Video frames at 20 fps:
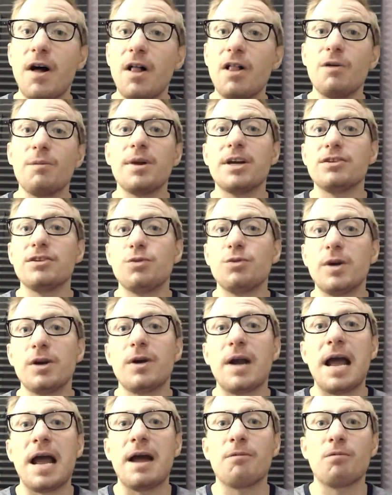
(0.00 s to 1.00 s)
Follow me on
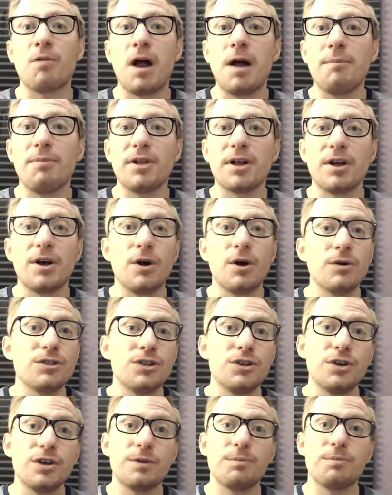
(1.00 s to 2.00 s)
Twitter at Ron
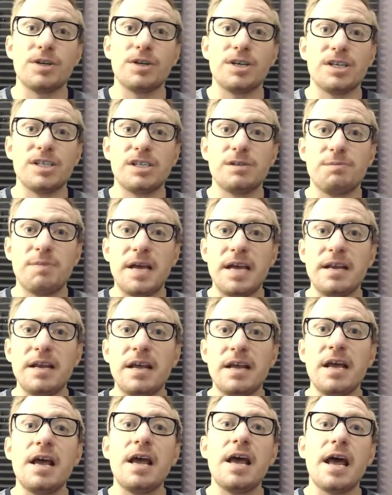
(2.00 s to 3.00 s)
Placone so
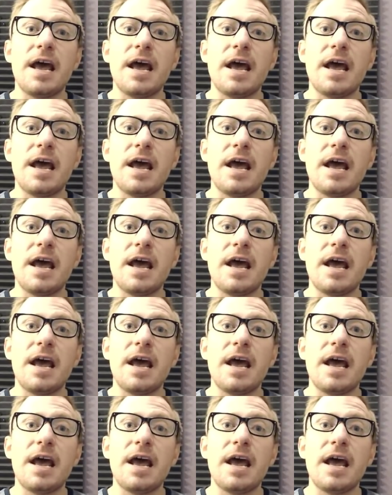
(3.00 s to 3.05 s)
participate.